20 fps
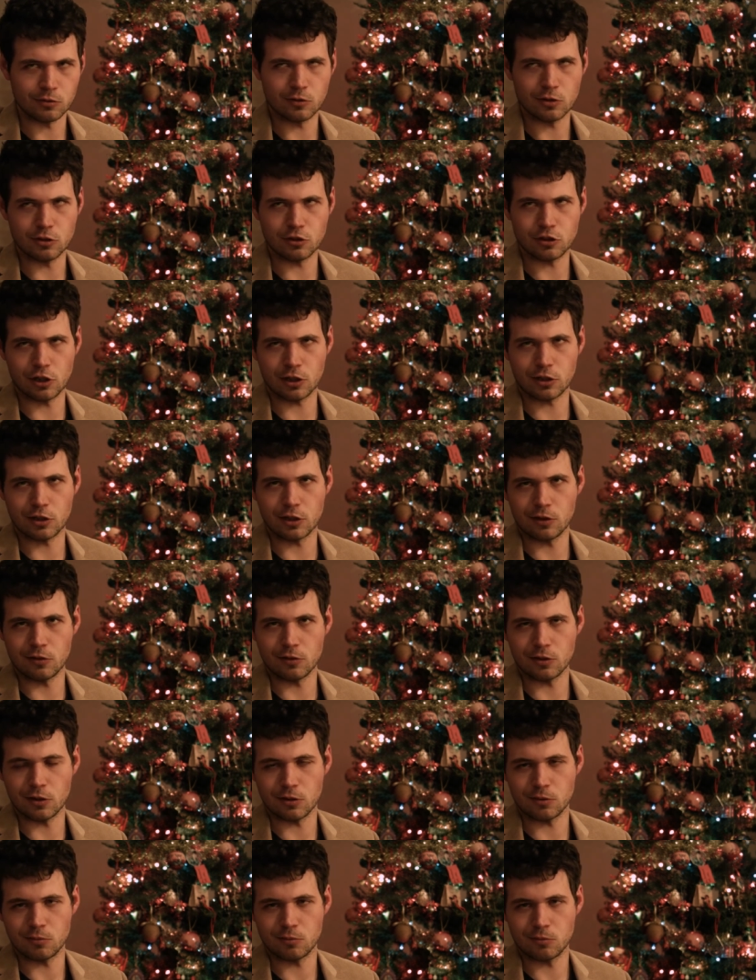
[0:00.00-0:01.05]
the chicken,
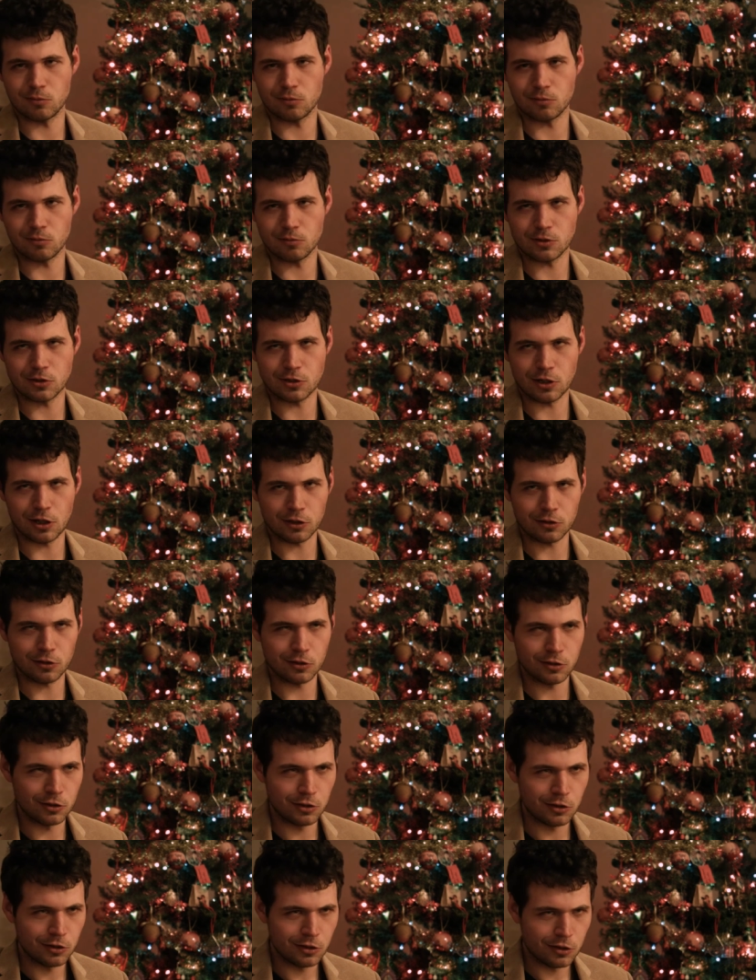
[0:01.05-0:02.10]
the steak,
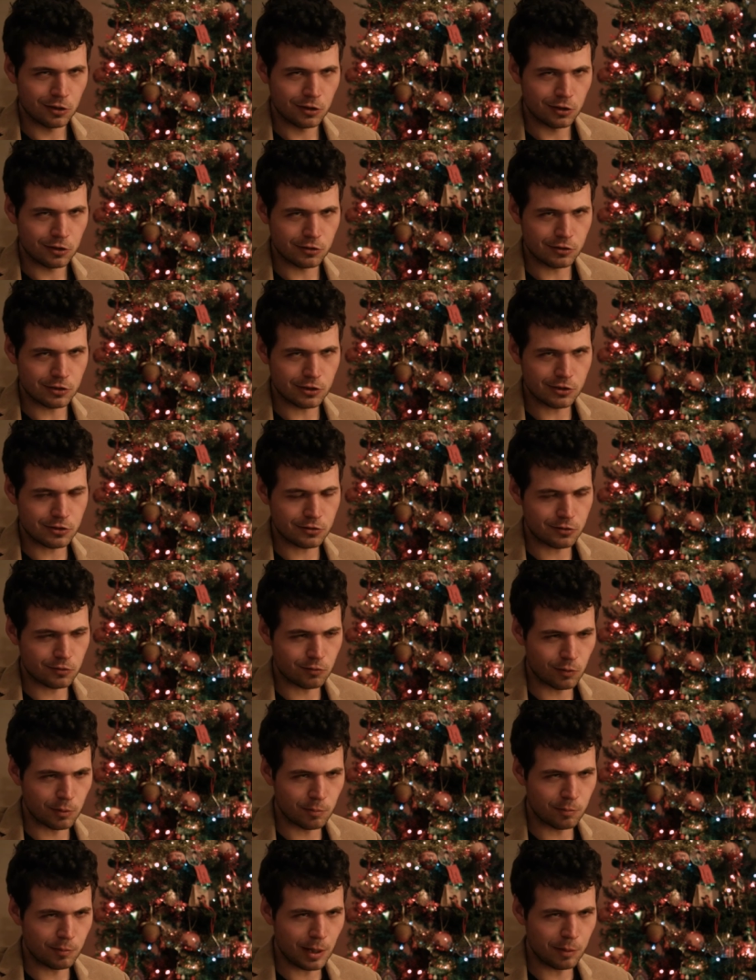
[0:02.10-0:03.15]
just
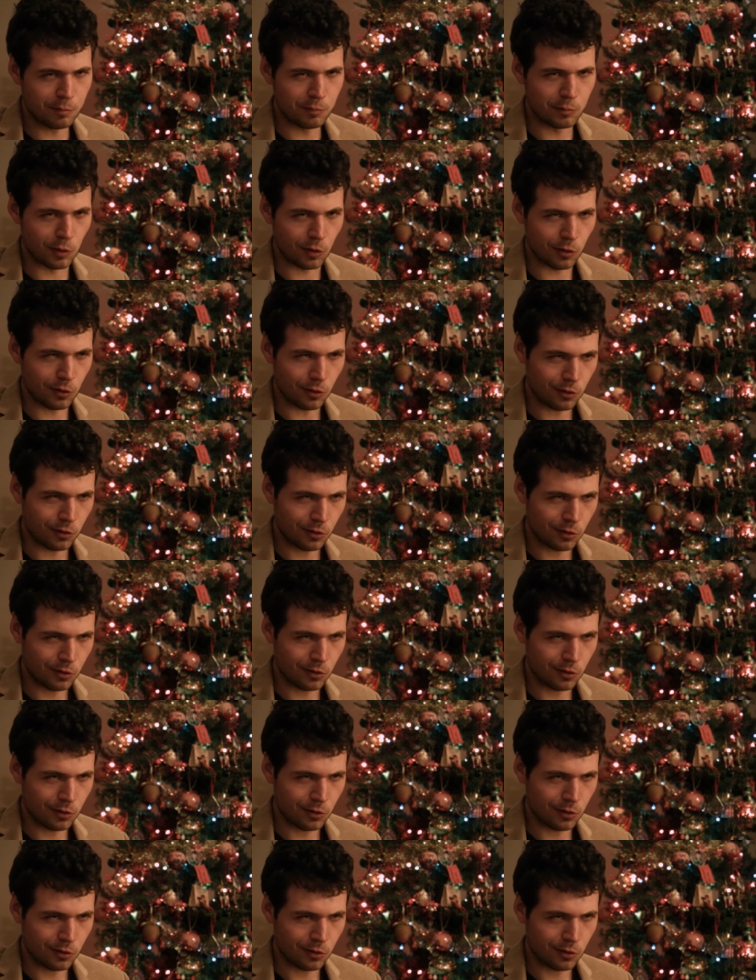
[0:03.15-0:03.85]
remember